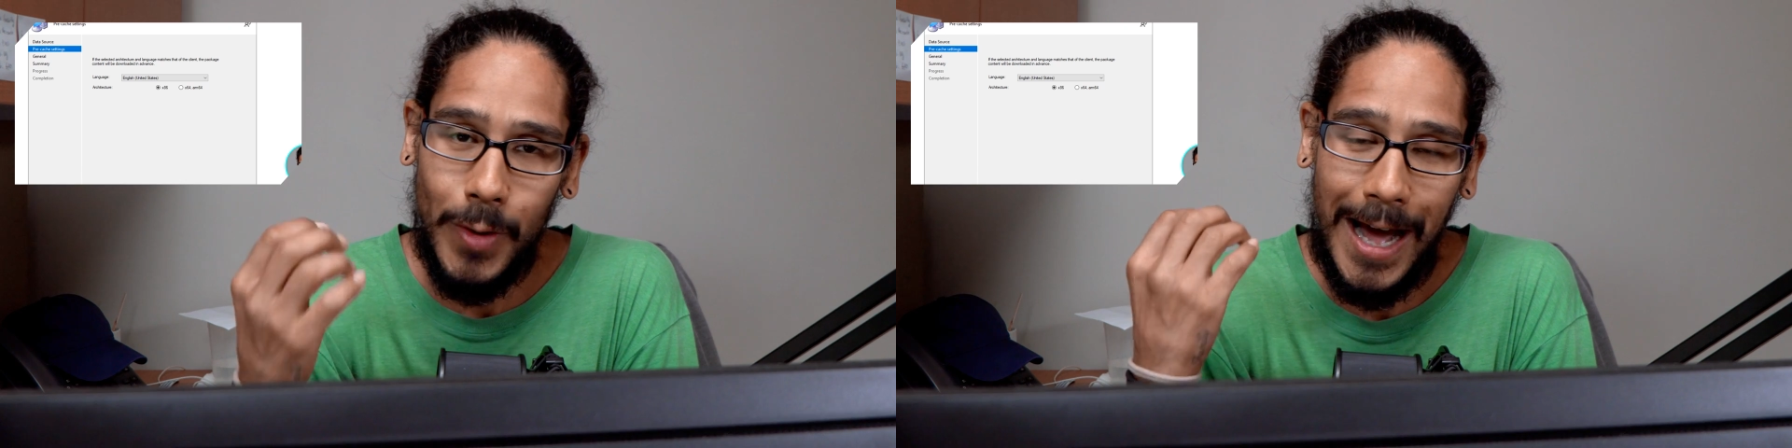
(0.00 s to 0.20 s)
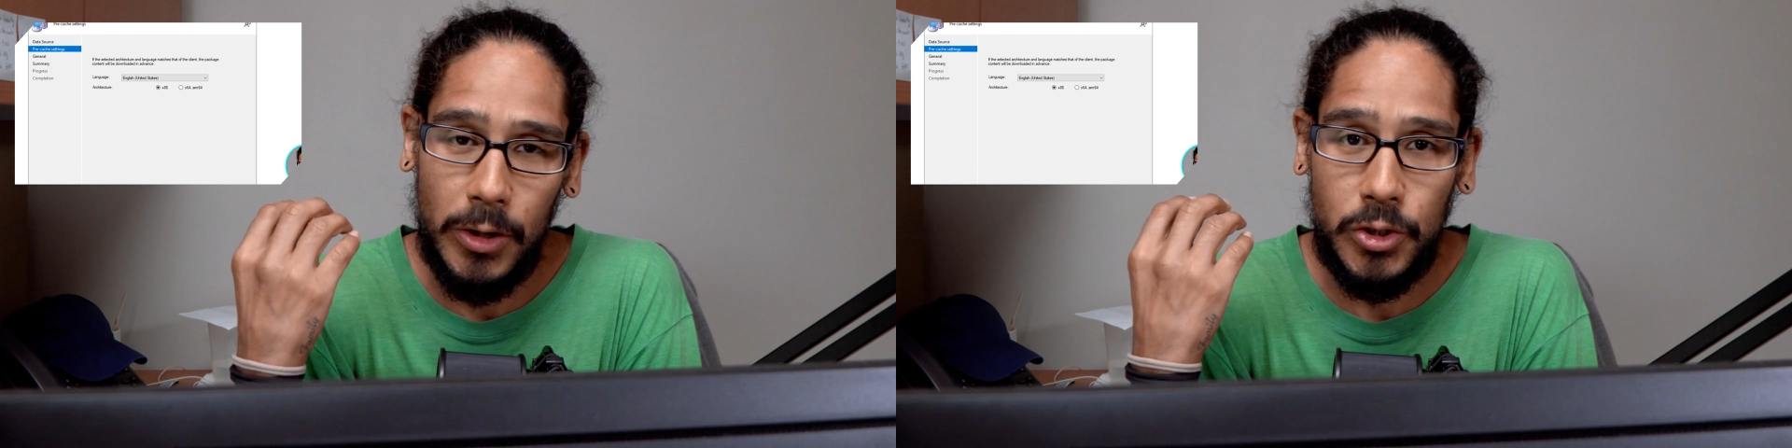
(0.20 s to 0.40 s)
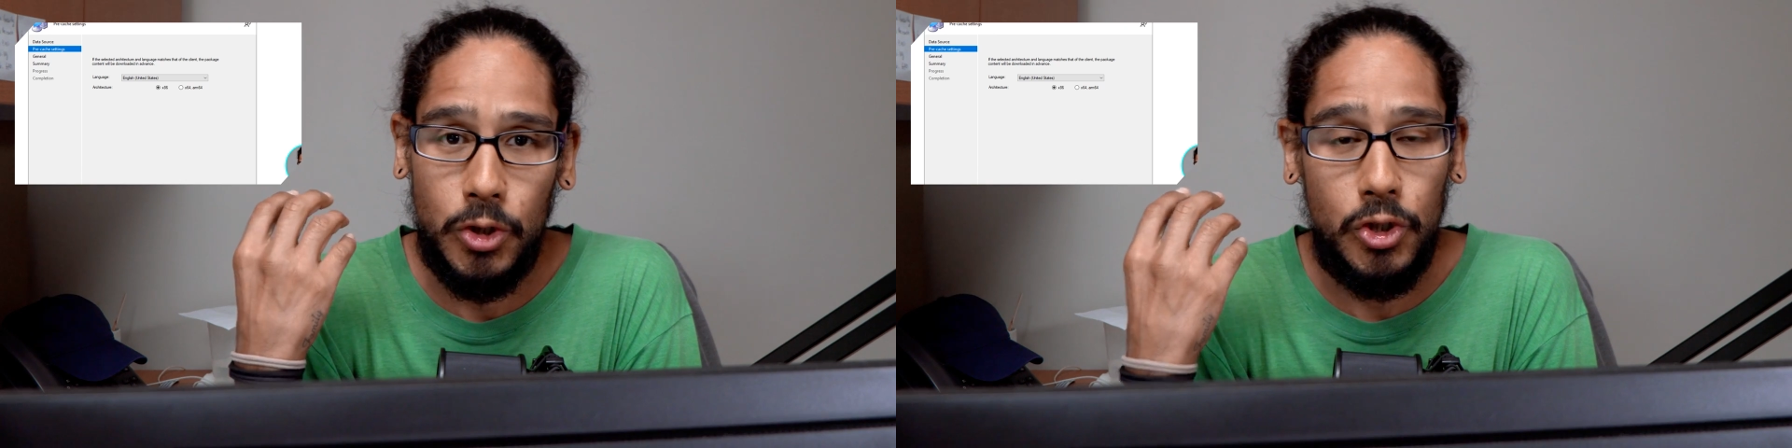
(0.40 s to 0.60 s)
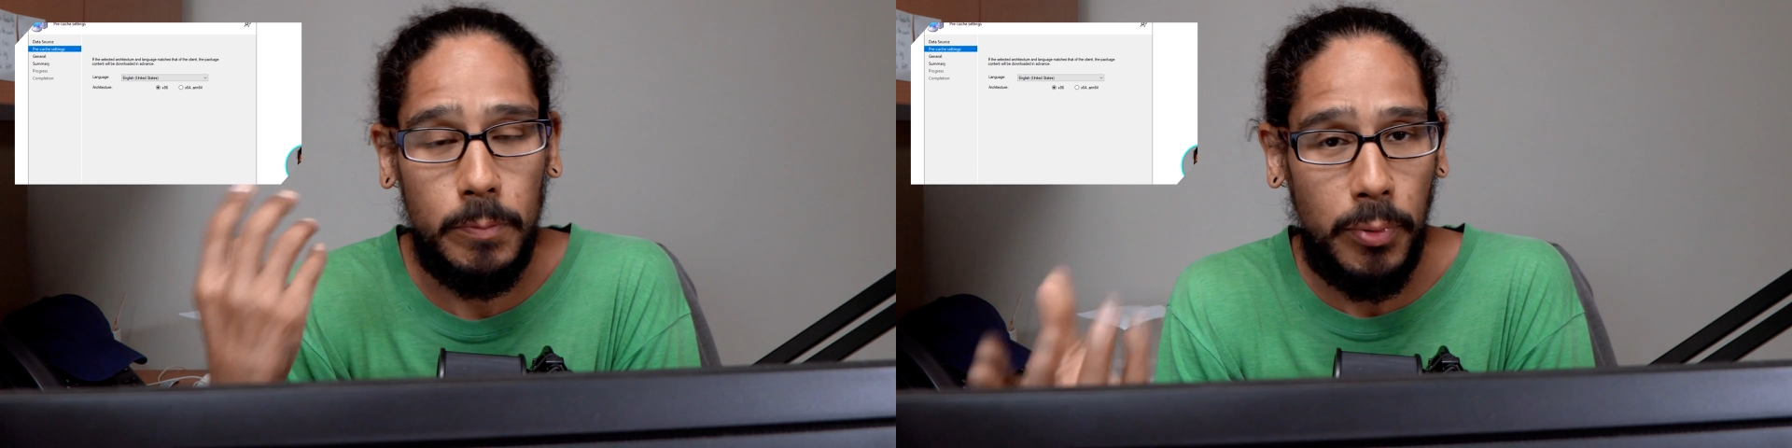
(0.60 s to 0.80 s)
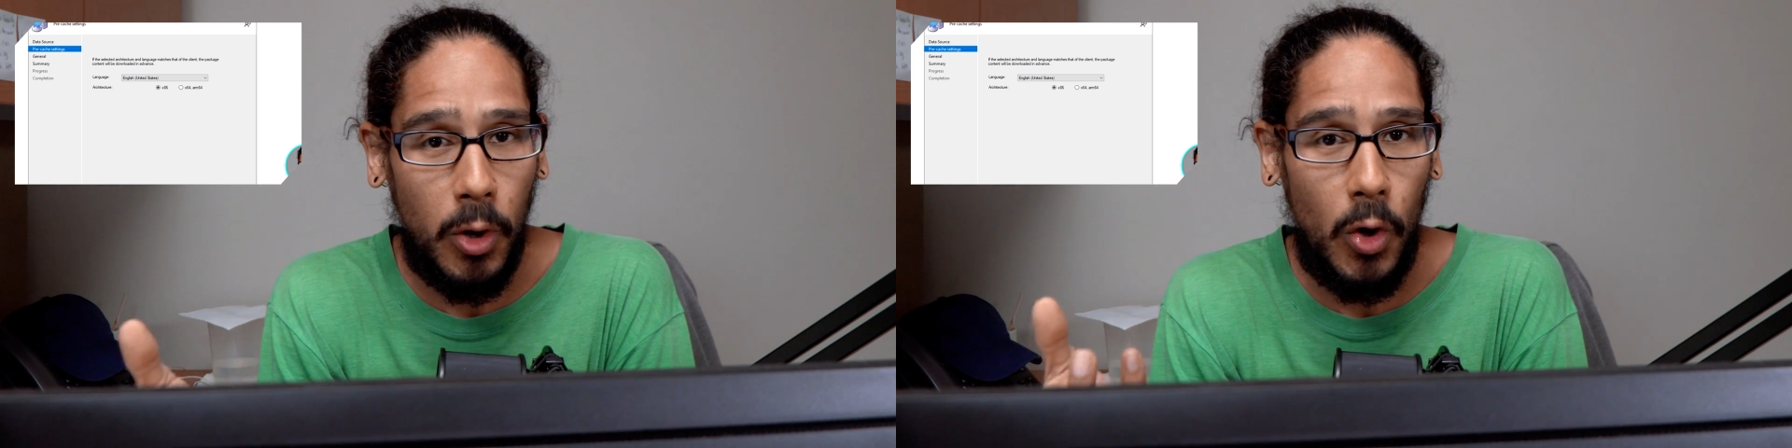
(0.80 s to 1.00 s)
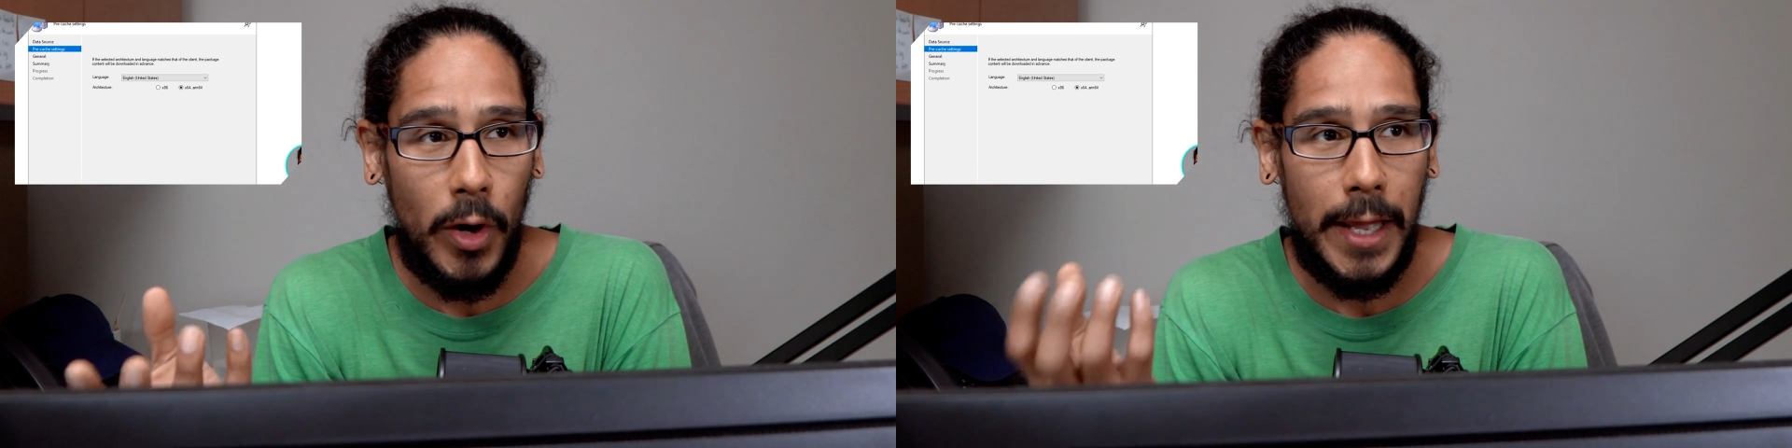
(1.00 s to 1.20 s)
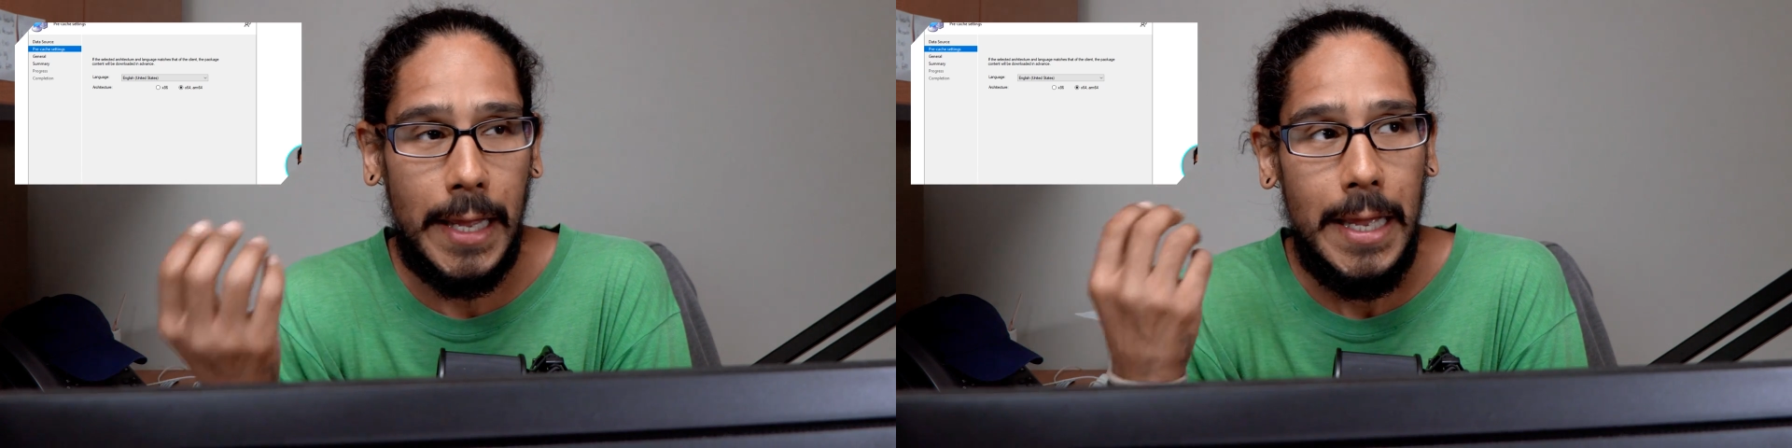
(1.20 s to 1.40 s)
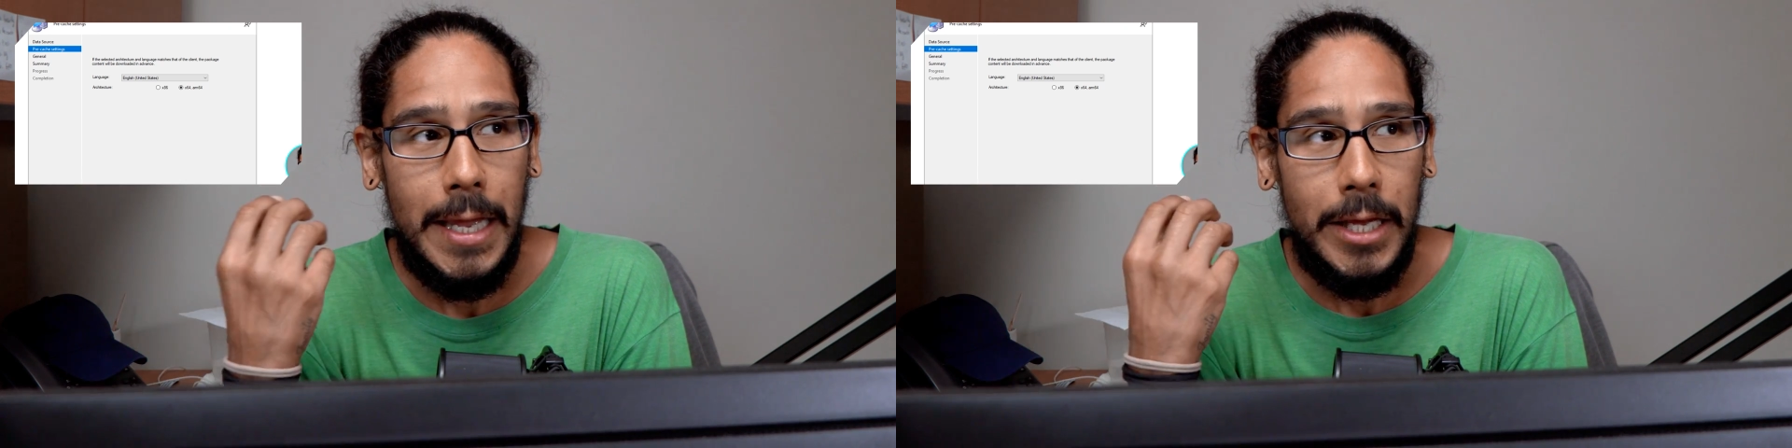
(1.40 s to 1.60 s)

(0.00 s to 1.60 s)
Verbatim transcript: you how to deploy